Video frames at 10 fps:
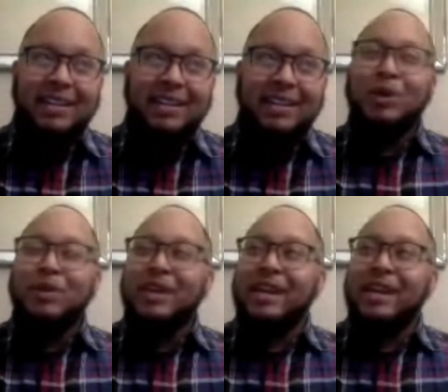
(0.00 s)

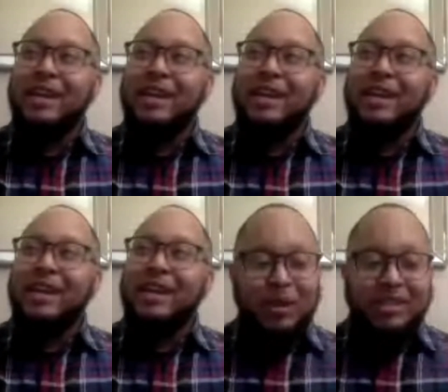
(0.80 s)
the economic
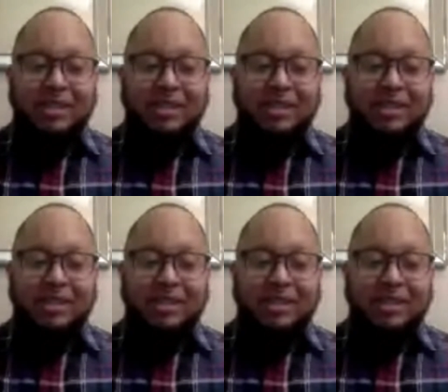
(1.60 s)
situation that
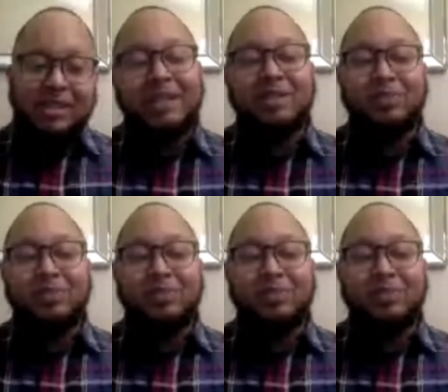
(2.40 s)
teachers don't get as
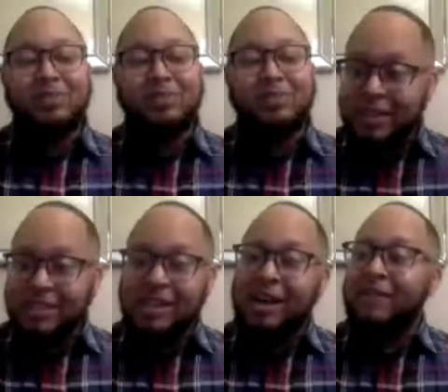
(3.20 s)
paid as
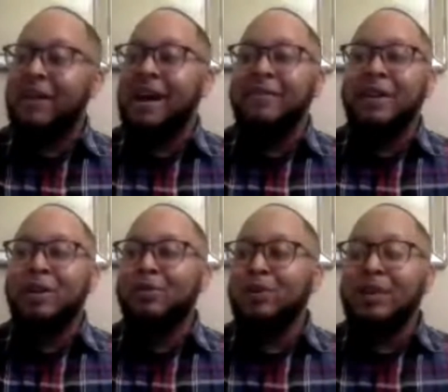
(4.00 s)
much. I've
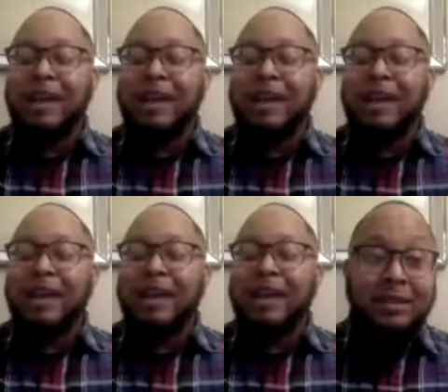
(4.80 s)
interviewed a lot of
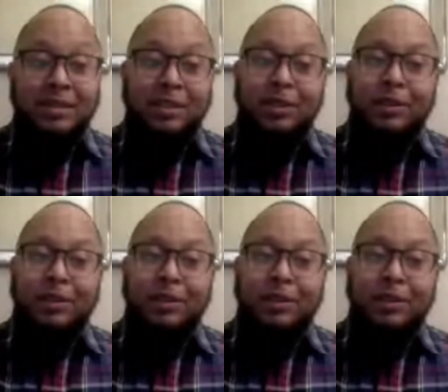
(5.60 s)
great men this year that
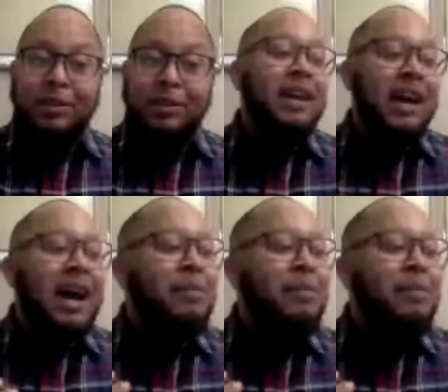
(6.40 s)
were like,
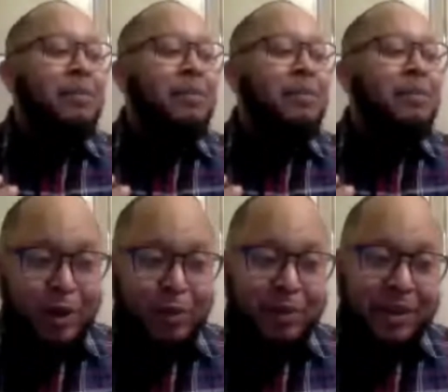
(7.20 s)
how much money am I
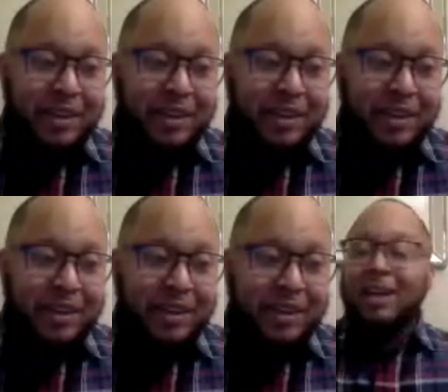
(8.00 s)
going to be making?
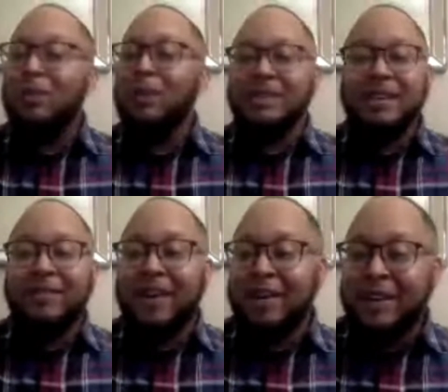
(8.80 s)
And once they
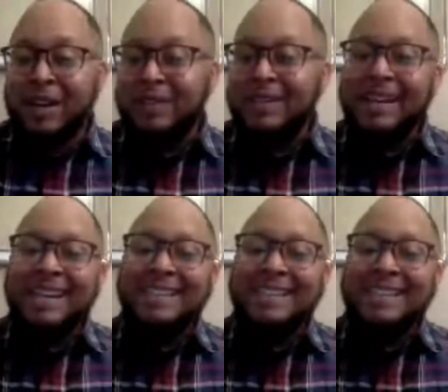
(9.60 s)
found out, they're
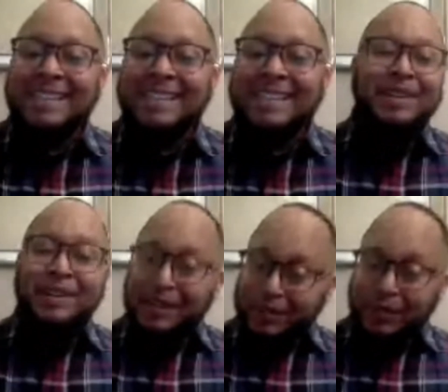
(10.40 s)
like, oh, that's not
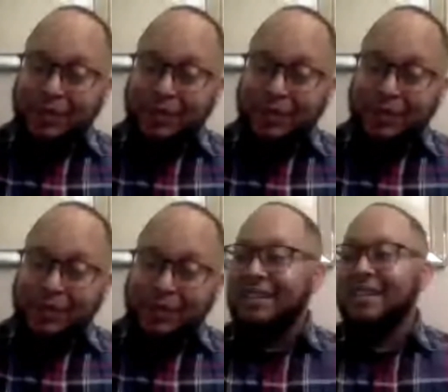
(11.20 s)
enough for me to come
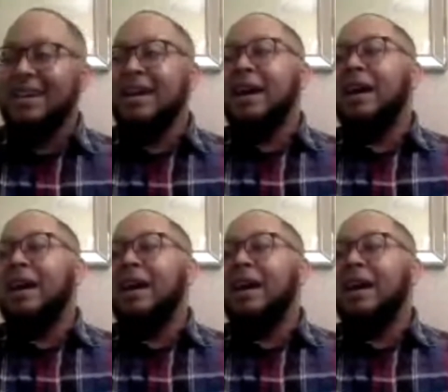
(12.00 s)
in.